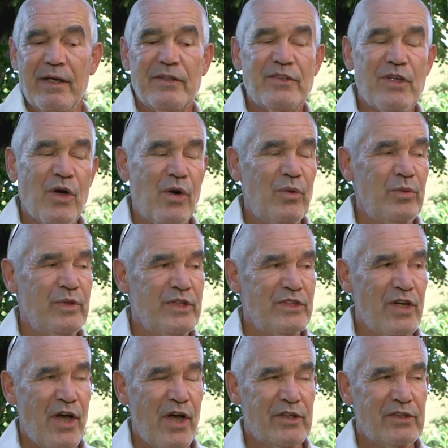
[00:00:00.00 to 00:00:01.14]
So we
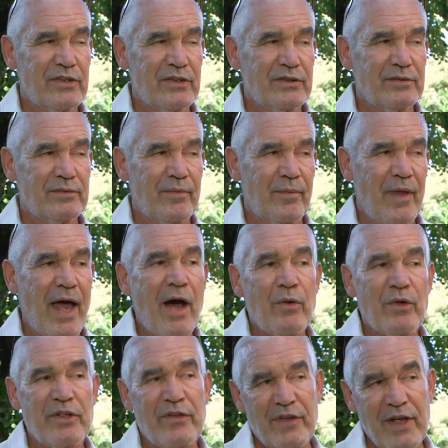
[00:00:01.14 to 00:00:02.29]
thought
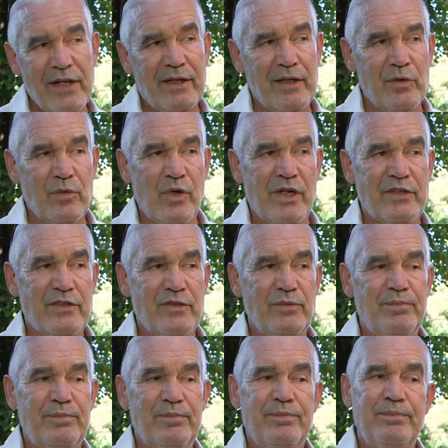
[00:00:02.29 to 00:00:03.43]
our thinking was to
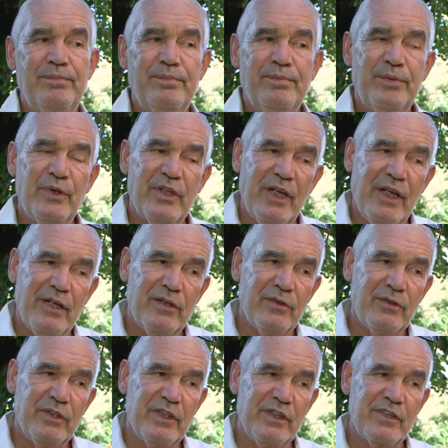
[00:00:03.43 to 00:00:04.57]
put
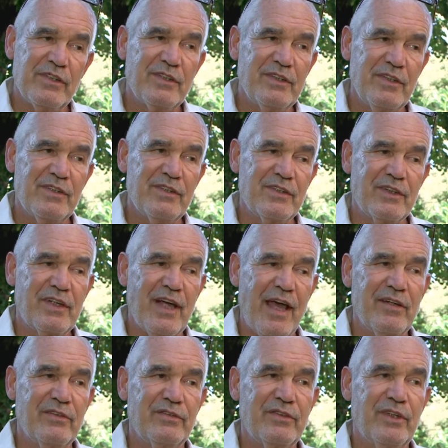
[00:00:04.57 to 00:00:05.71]
into this
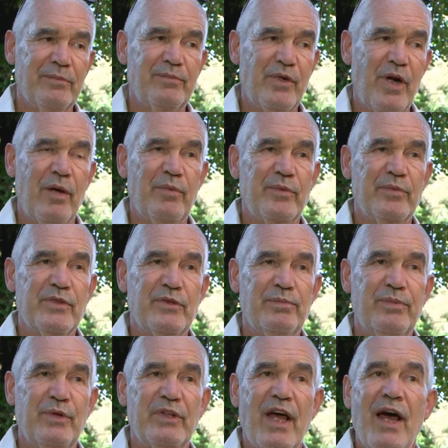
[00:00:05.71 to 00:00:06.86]
kind of problems, to
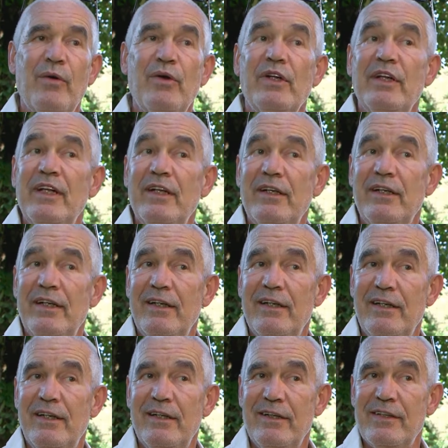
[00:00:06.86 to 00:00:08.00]
put our
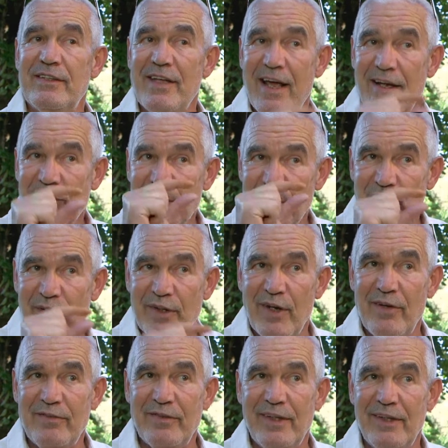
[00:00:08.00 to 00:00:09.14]
little sandcorn
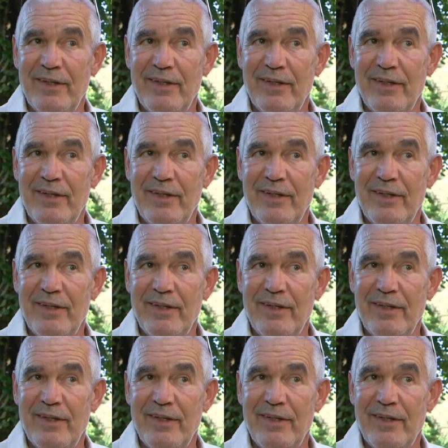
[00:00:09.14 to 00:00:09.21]
of